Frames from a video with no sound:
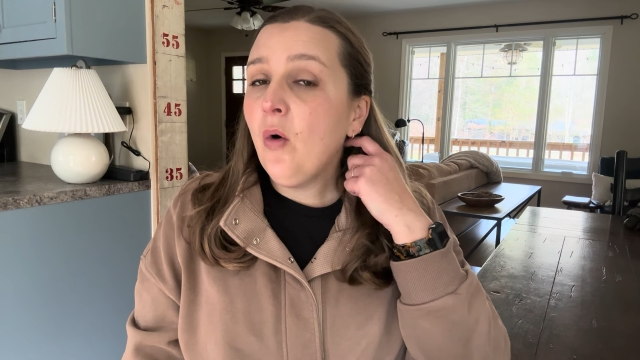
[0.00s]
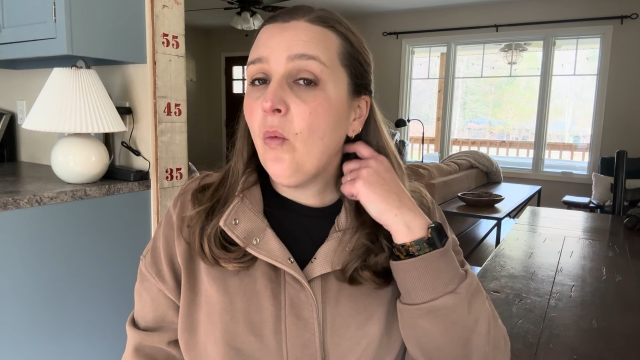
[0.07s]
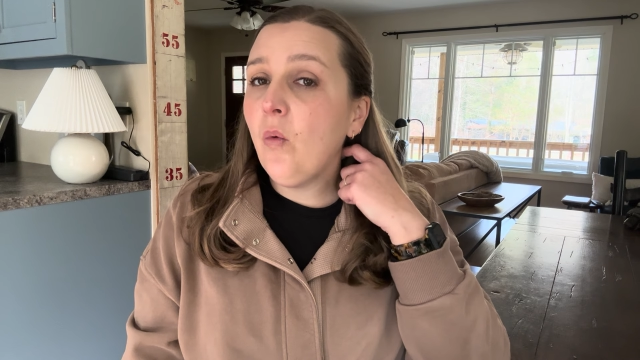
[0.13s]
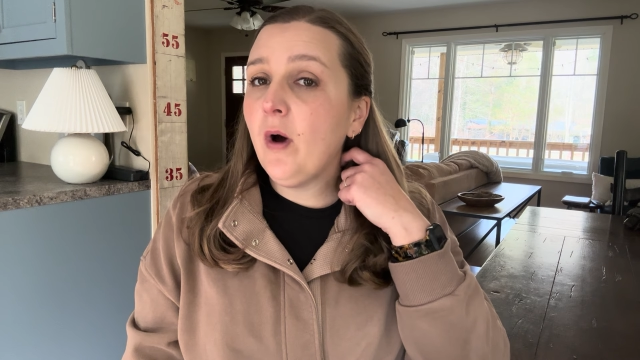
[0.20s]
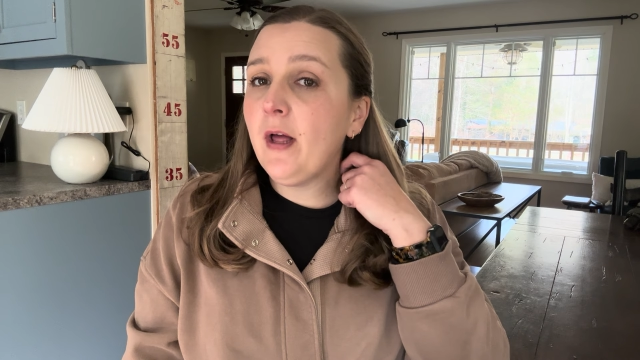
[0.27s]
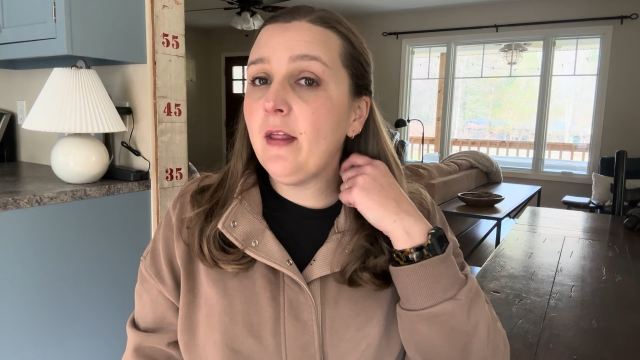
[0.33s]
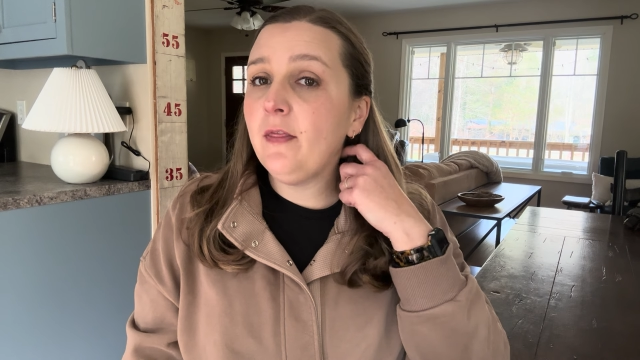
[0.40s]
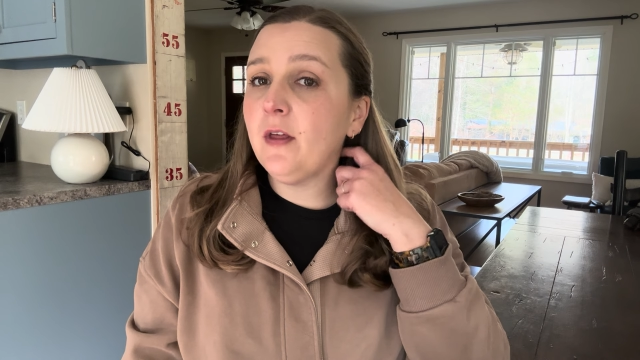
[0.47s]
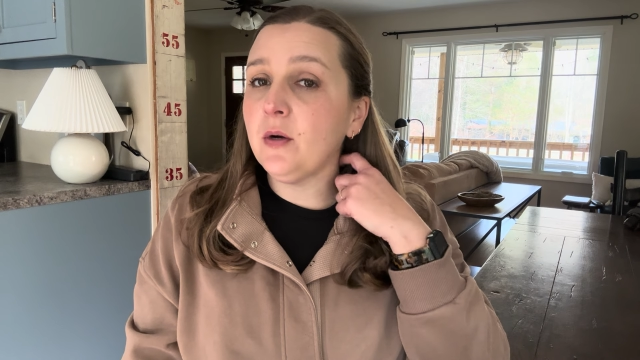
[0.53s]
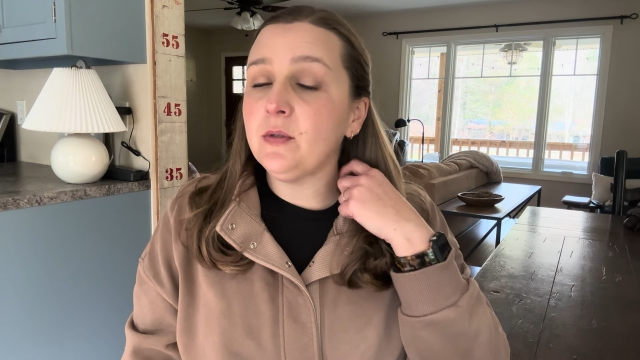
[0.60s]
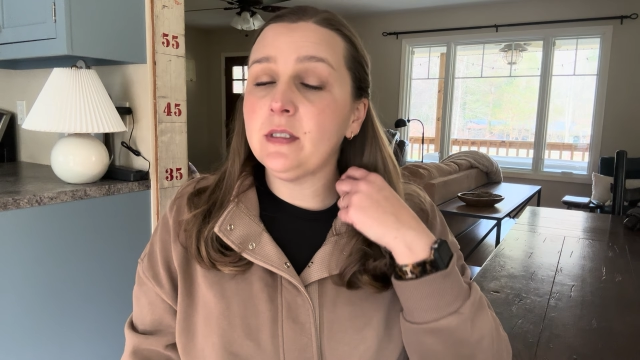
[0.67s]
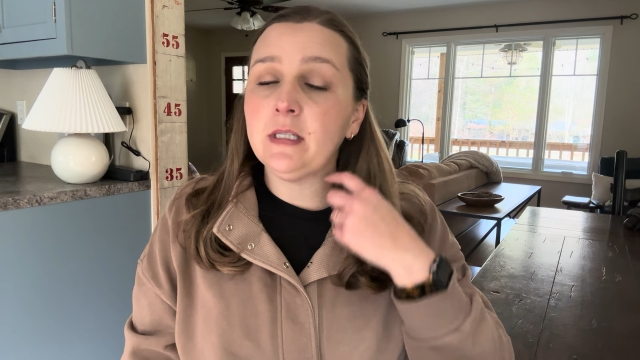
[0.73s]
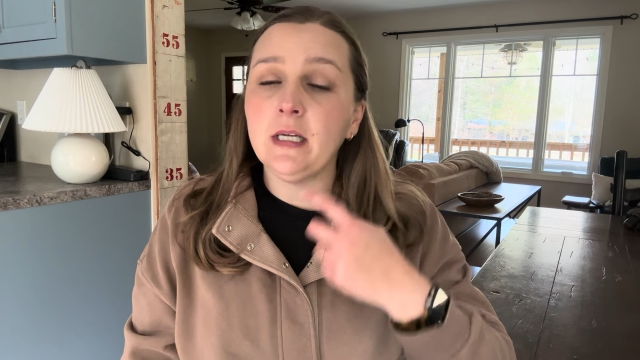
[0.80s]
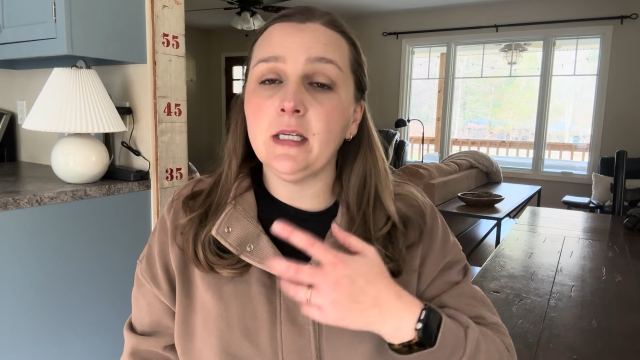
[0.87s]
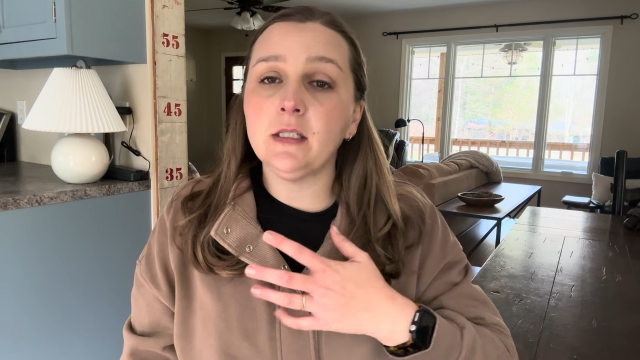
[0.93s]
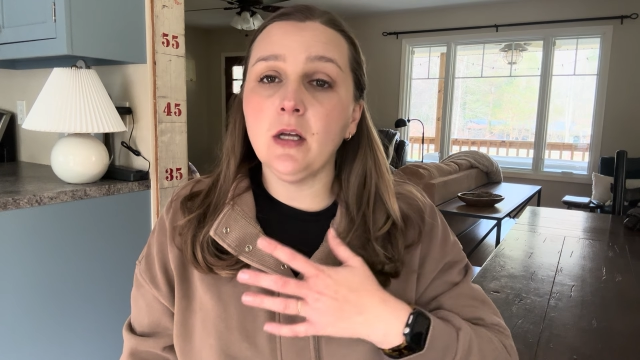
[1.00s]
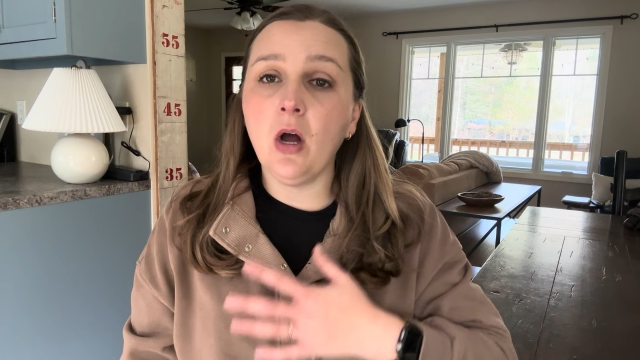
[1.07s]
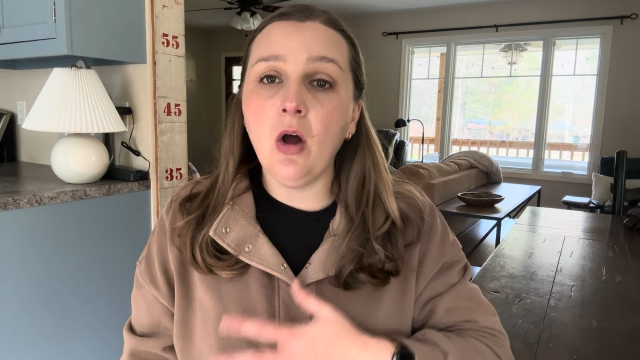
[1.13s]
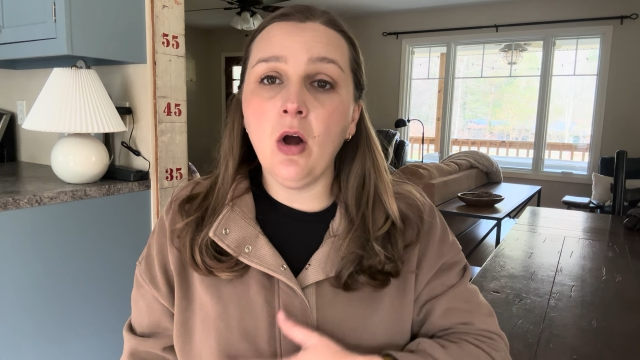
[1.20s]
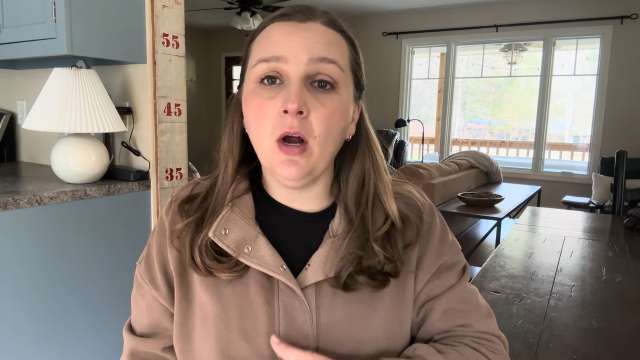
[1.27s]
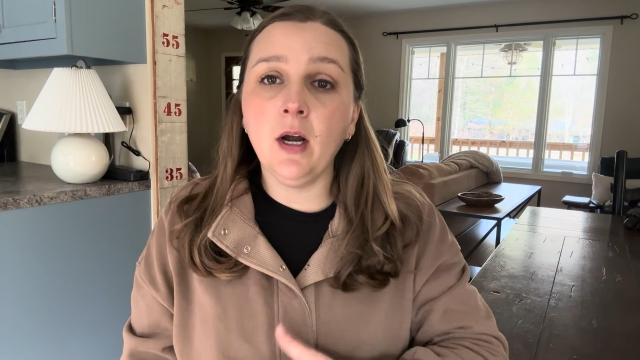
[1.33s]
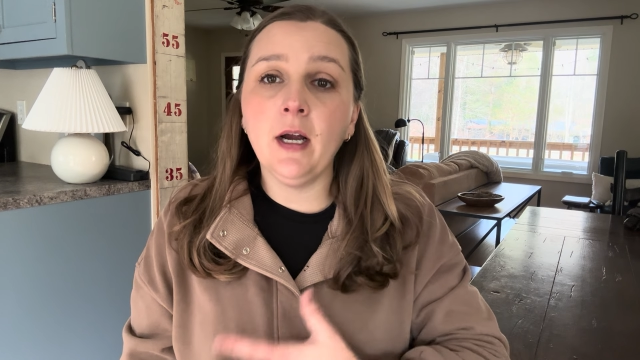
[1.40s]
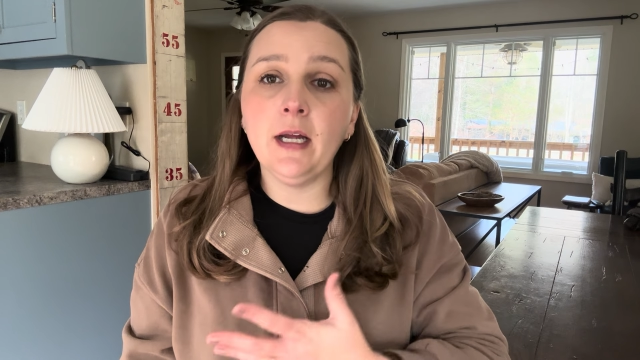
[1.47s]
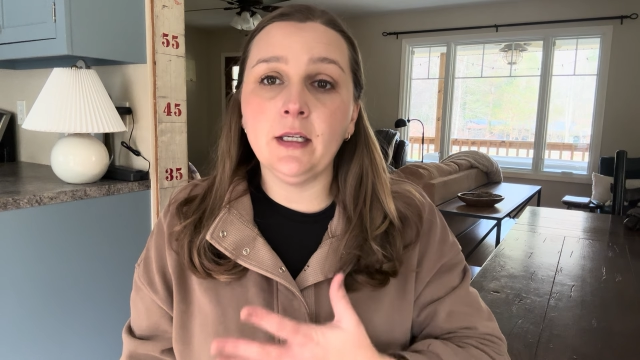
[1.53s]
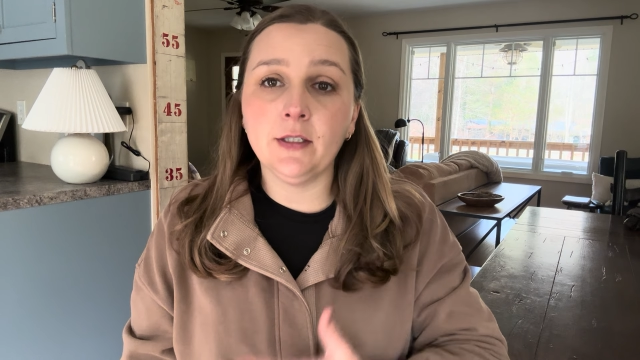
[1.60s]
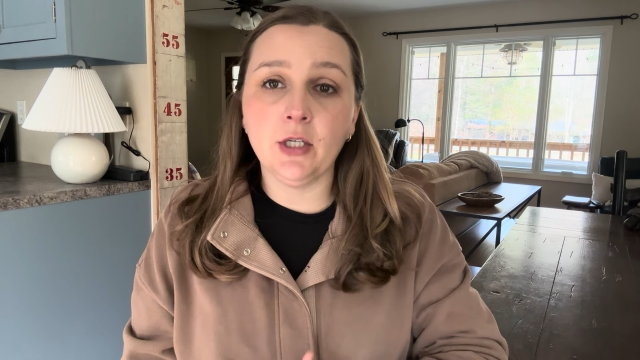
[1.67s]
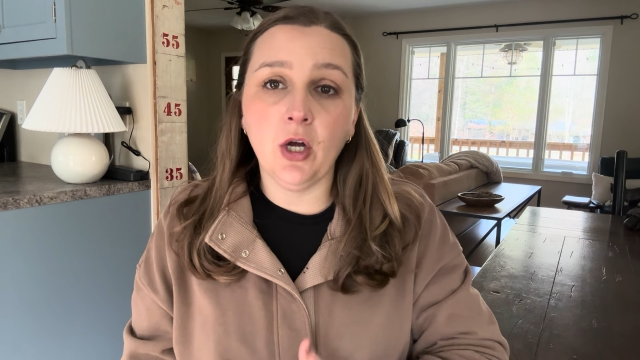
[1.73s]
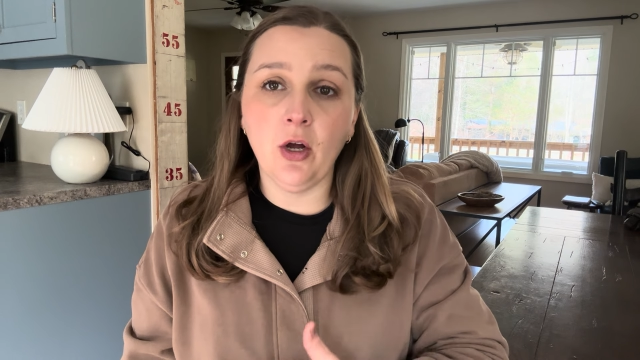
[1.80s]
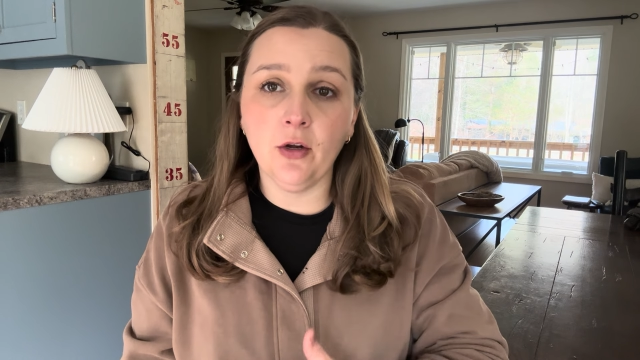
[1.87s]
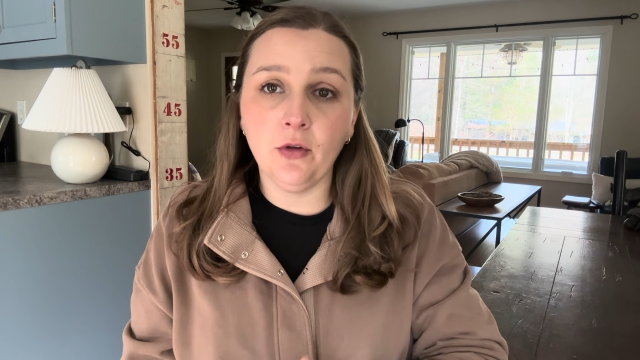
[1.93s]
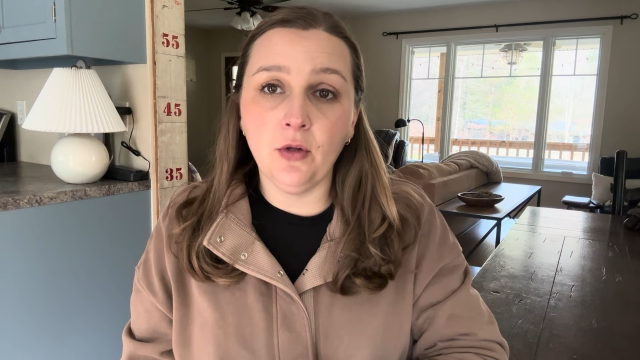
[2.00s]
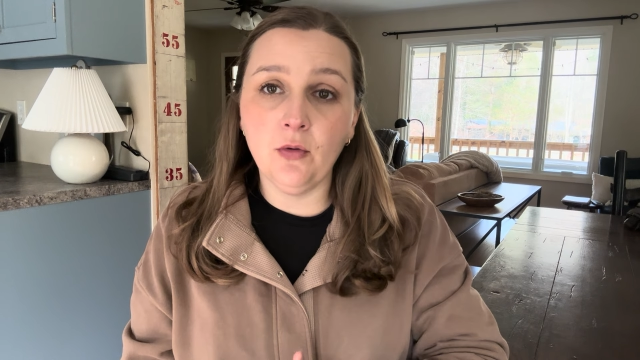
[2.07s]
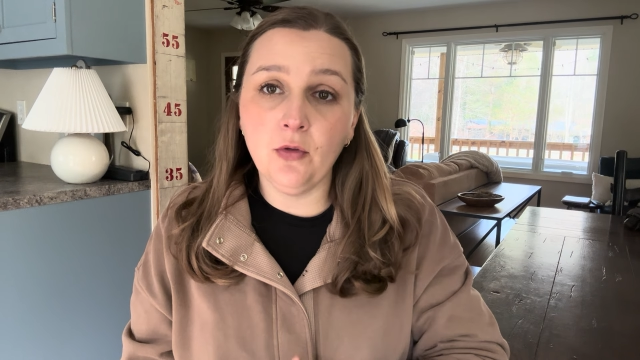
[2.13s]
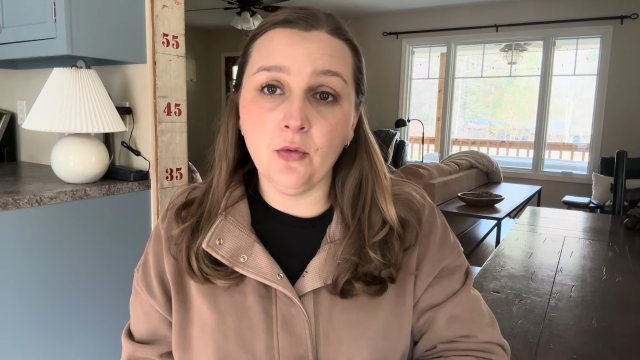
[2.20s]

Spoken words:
what those things are and talk you